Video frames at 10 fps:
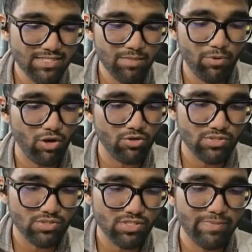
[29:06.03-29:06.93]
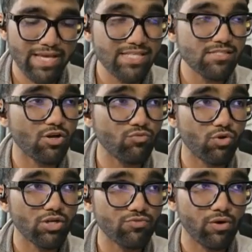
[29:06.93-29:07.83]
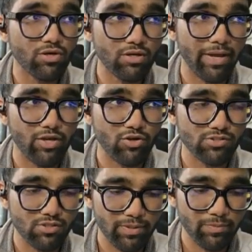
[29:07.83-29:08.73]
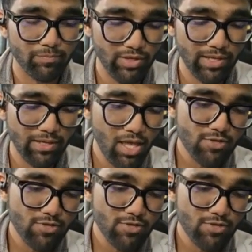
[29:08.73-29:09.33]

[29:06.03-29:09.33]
prognosis based on what you found on microscopy. Okay.